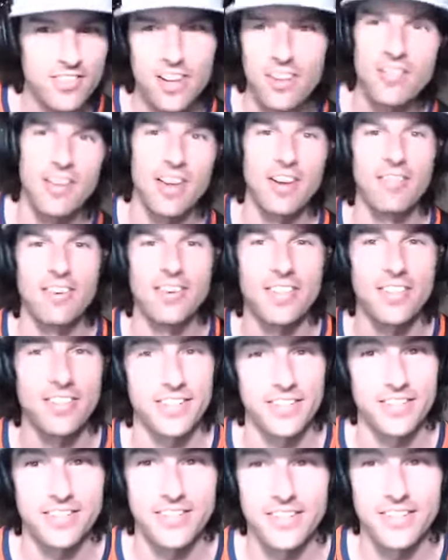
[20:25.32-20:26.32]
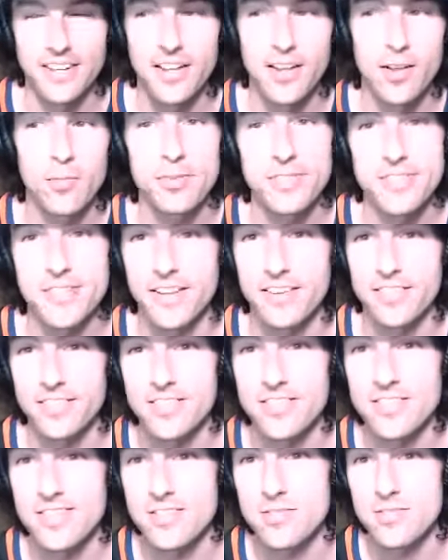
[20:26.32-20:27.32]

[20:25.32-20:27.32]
of everything and help us out in this